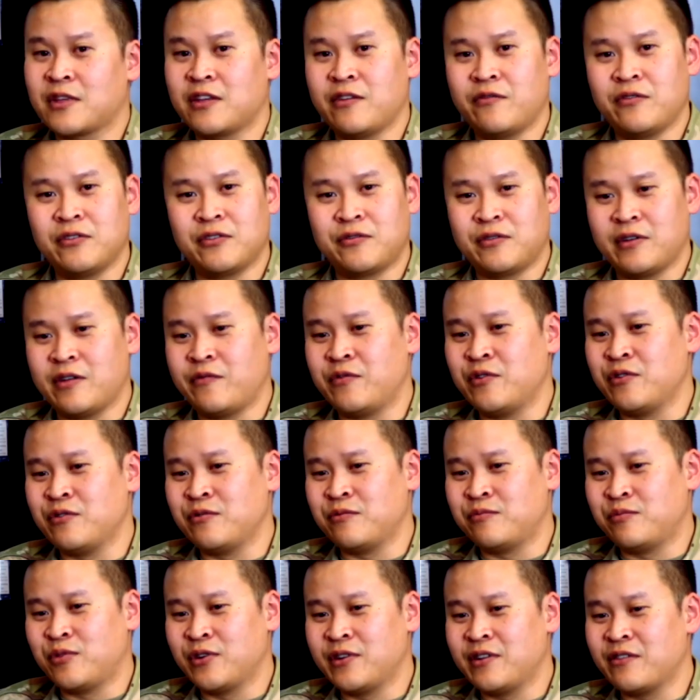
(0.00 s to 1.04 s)
If
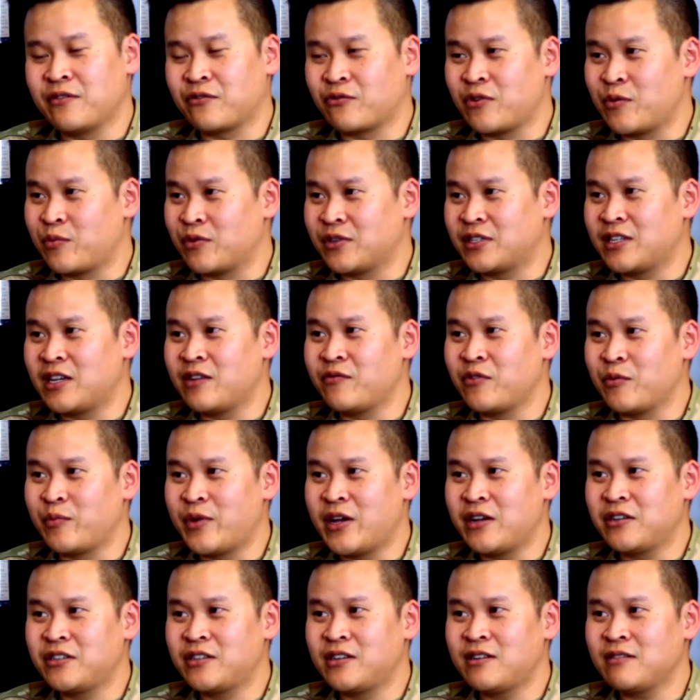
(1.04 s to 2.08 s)
you put in 3% of your
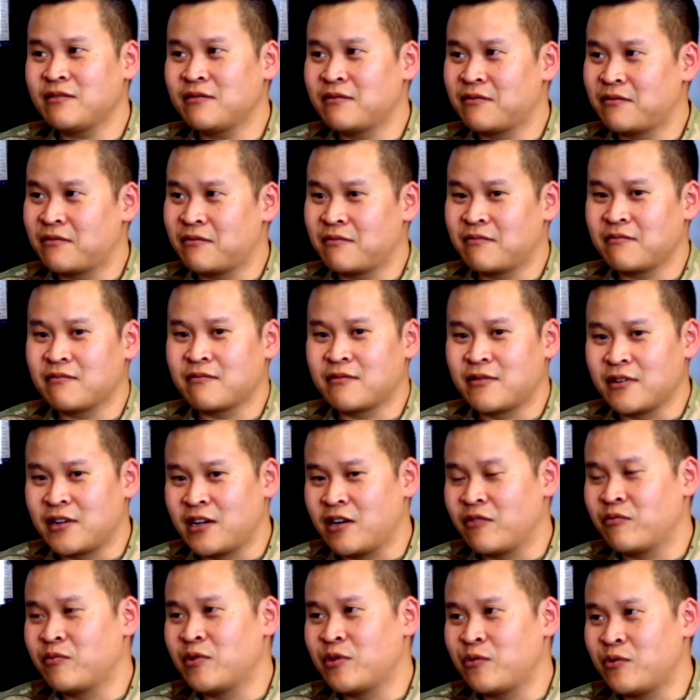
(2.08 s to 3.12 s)
paycheck, the
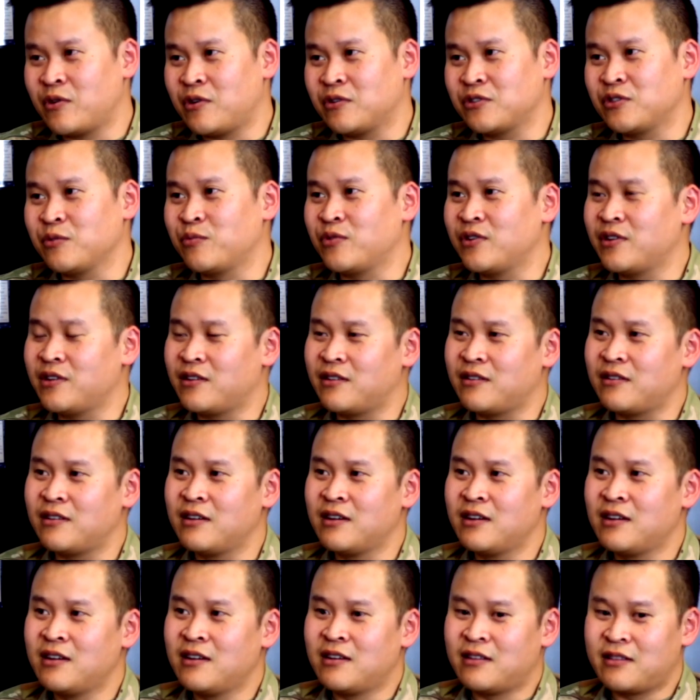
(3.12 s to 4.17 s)
government will also put in
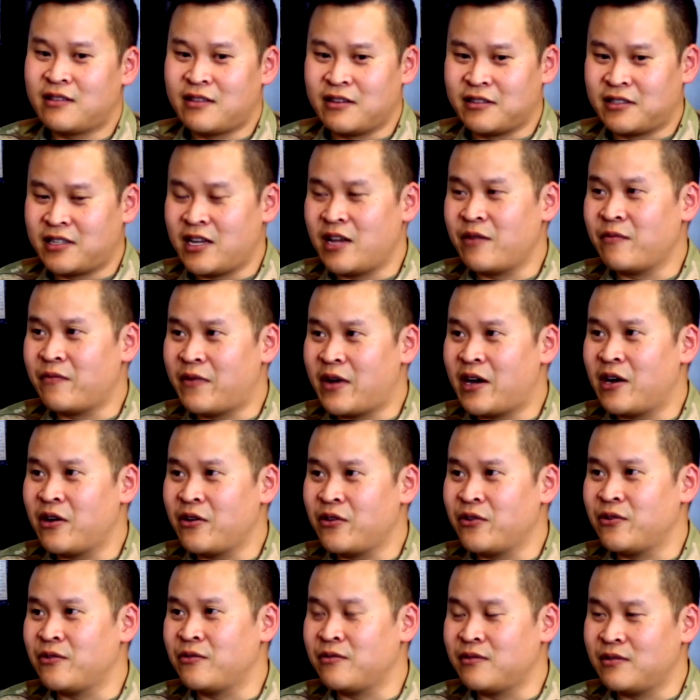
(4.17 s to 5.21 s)
the same
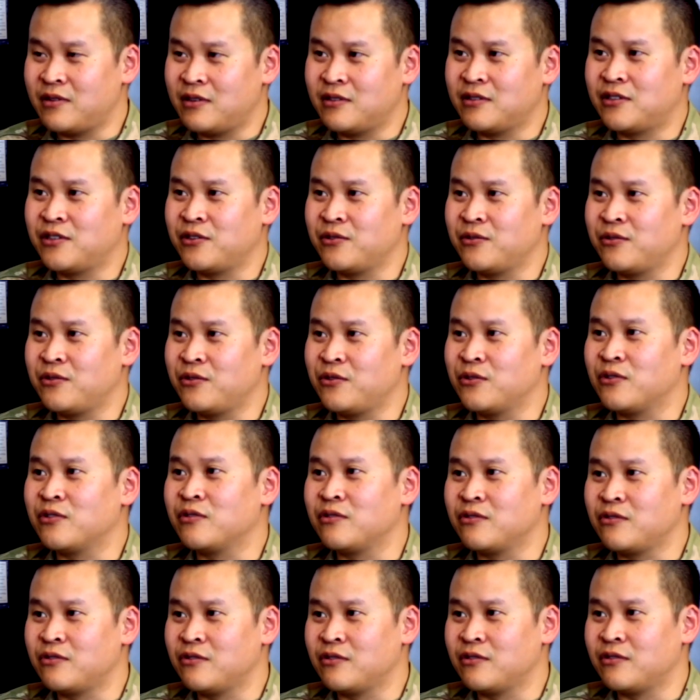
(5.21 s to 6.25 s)
value into
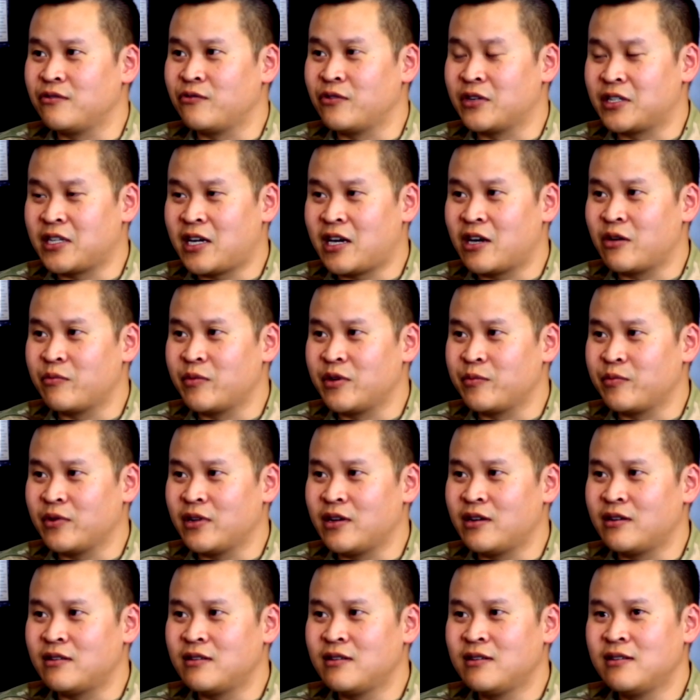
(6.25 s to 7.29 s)
your retirement
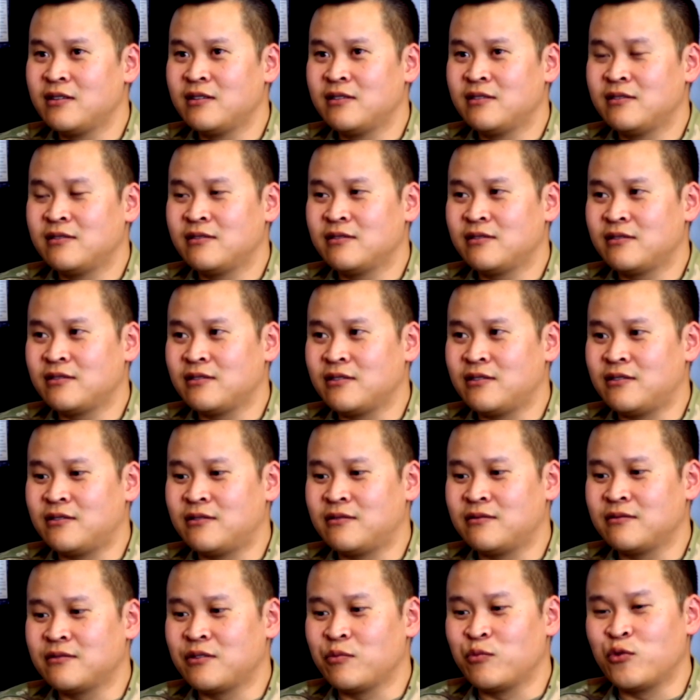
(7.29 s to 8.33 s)
plan.
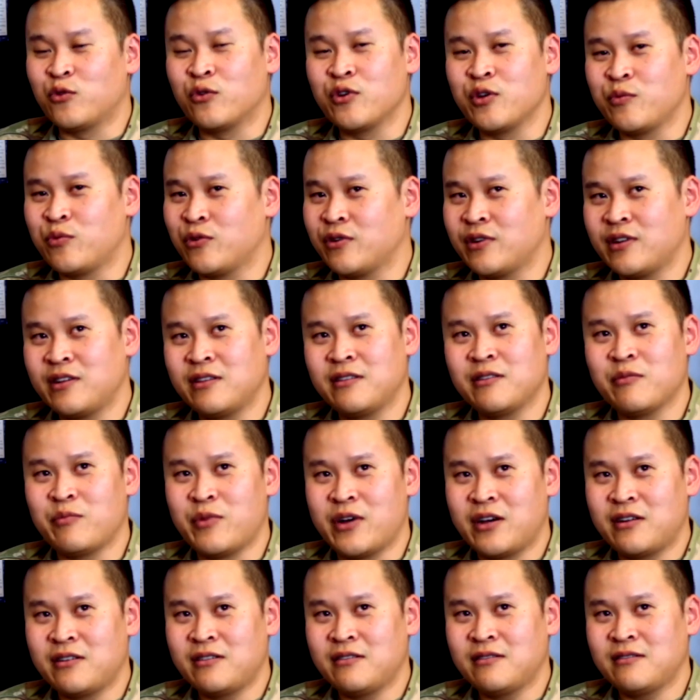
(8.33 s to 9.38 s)
So the more you put in, the
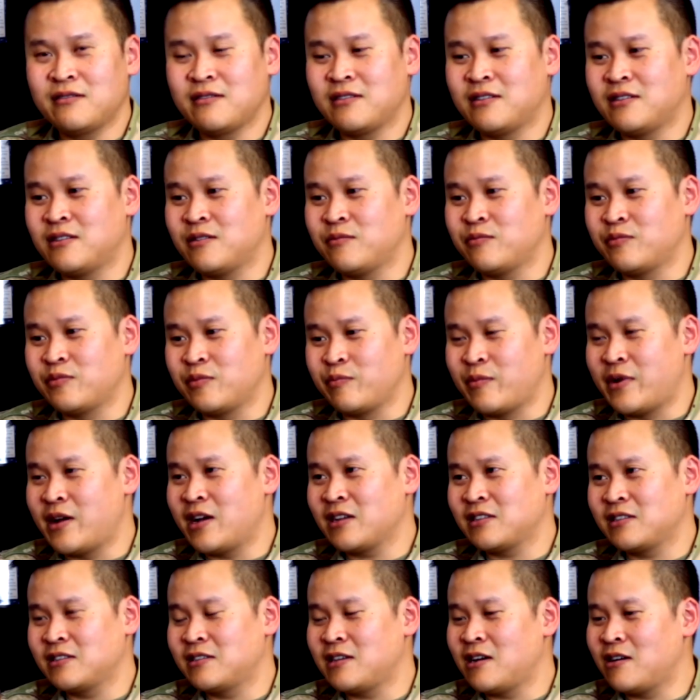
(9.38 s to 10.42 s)
better.
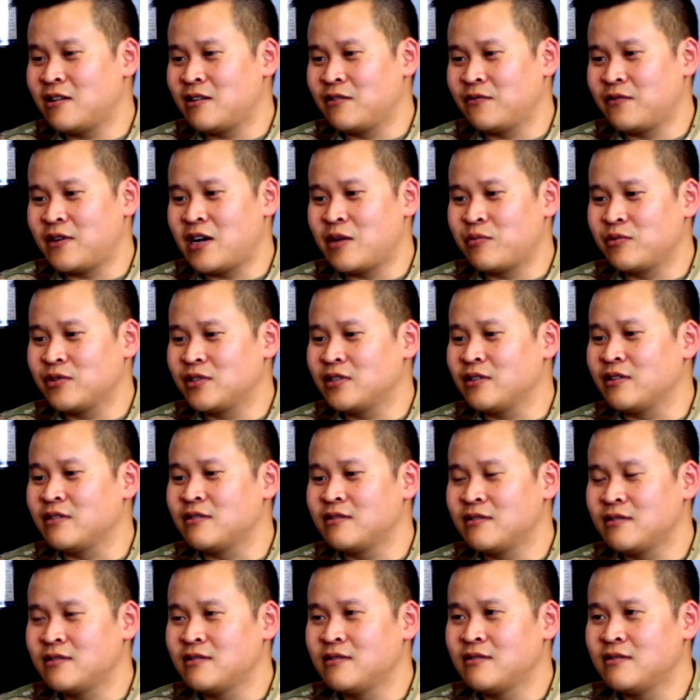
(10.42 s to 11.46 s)
Maxes out at 5%.